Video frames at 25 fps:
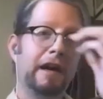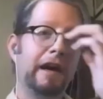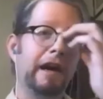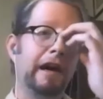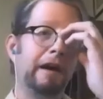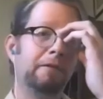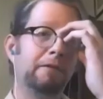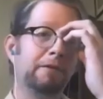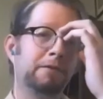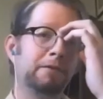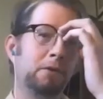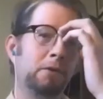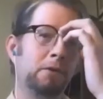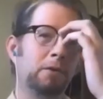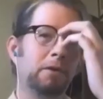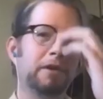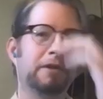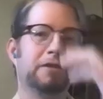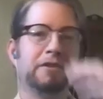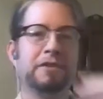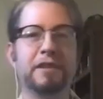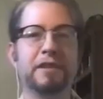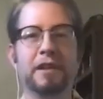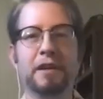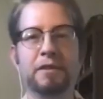Uh, of
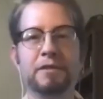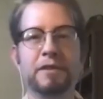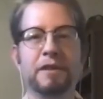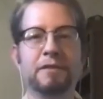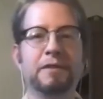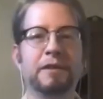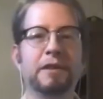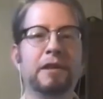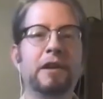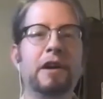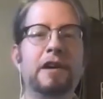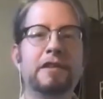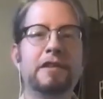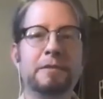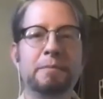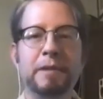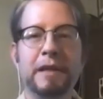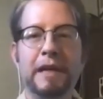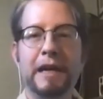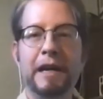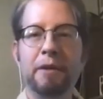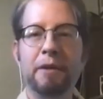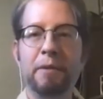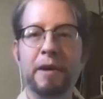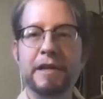course, you know, different laws
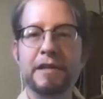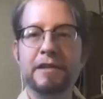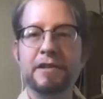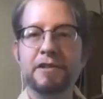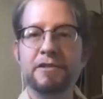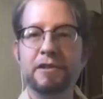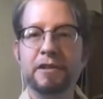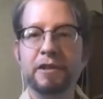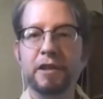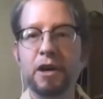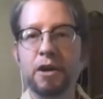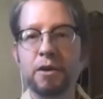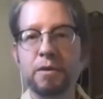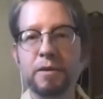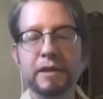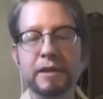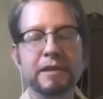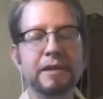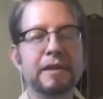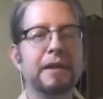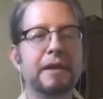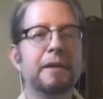apply, wages are lower.